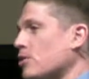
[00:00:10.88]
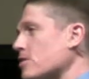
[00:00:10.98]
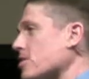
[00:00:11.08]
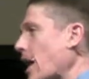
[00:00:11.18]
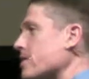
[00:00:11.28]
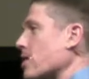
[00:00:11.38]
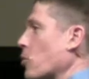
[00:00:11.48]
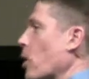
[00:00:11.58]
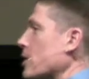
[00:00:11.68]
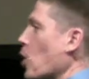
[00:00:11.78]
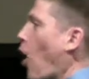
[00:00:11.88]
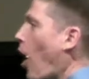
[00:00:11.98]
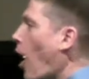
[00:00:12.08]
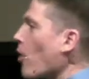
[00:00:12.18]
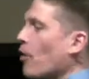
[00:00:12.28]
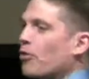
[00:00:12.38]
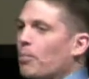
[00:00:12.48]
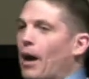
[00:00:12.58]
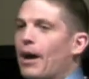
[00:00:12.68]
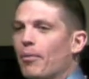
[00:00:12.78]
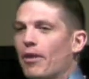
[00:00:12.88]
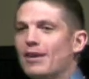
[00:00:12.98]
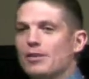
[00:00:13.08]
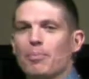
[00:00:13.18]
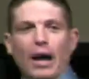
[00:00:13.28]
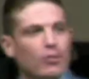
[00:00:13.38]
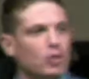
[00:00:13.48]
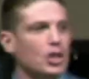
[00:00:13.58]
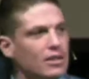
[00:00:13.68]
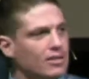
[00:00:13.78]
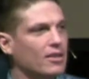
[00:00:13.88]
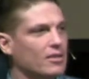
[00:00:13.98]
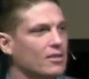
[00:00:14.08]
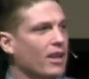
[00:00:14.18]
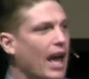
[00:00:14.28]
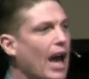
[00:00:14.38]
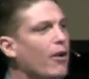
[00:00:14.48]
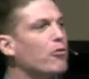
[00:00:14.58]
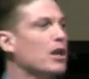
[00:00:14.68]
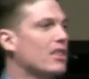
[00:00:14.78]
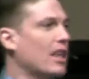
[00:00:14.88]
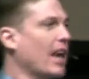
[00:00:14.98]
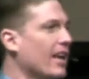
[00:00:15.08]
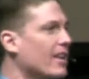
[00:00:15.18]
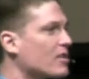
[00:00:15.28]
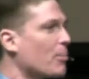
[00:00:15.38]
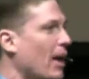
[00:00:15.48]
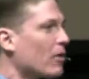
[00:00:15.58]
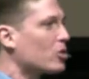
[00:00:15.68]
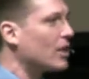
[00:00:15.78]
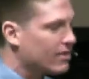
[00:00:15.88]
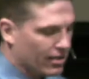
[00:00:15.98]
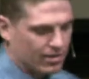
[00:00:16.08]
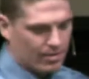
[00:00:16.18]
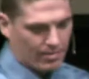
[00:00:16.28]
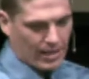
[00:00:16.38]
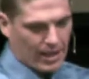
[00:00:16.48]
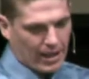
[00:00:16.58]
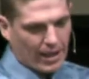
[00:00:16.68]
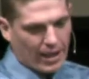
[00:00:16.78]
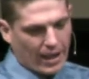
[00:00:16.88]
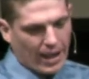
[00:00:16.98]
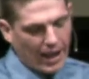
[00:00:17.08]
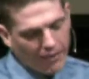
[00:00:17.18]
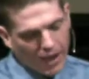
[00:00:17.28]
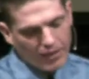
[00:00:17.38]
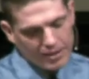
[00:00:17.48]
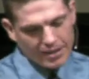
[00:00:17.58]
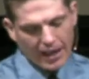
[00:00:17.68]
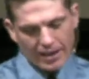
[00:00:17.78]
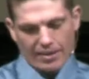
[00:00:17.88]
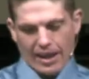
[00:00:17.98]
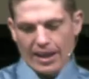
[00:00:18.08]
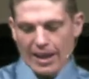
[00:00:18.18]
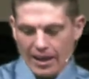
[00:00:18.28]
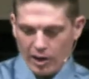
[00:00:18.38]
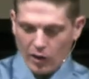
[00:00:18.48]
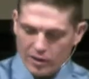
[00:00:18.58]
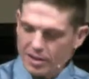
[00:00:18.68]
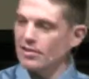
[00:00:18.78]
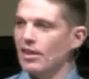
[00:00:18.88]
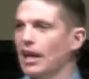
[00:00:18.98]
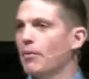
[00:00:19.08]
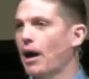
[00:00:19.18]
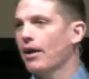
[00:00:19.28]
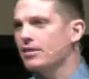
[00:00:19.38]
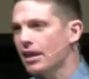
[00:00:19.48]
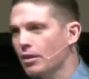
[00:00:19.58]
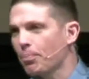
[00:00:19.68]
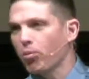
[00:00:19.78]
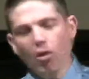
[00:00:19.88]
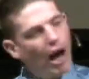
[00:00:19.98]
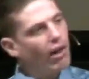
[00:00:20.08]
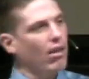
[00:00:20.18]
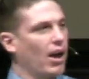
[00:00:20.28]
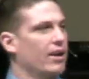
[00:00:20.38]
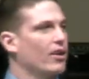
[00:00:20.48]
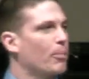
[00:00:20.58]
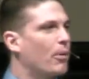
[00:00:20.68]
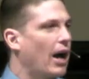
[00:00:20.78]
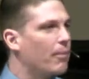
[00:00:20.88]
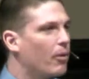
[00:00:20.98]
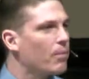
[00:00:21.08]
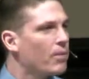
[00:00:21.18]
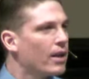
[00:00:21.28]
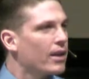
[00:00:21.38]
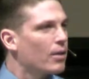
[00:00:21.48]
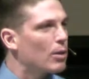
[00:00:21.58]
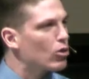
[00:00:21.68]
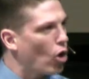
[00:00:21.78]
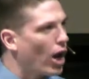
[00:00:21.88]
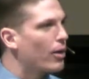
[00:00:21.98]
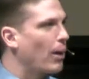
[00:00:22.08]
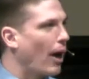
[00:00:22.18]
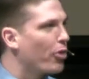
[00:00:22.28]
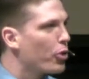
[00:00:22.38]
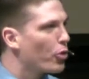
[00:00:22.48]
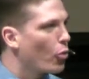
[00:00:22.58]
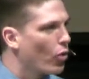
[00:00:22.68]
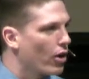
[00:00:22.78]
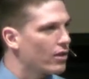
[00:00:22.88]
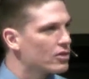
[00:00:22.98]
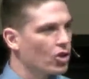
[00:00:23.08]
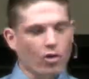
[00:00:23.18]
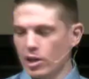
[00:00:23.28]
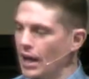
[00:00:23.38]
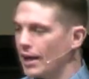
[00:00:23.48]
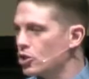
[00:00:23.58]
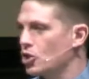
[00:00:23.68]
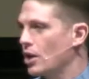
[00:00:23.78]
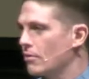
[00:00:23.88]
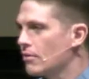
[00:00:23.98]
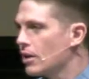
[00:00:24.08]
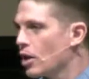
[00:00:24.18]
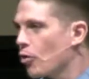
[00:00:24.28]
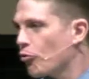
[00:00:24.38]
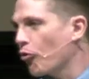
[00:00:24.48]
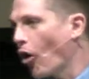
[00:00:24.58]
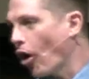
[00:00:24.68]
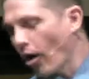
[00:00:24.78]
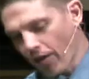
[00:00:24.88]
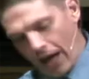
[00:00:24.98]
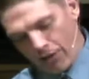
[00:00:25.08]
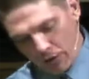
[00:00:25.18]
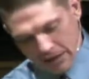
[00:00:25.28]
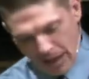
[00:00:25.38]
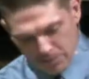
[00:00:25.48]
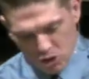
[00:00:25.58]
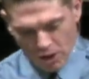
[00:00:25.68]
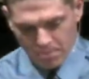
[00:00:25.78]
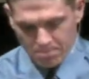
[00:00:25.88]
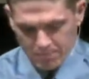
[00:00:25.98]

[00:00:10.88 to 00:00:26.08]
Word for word: a sense in which all of the Bible is about Jesus, everything is about Jesus. And then the second thing he encouraged us to think about is that the plot line of the Bible can be thought about through the words creation, fall, and redemption.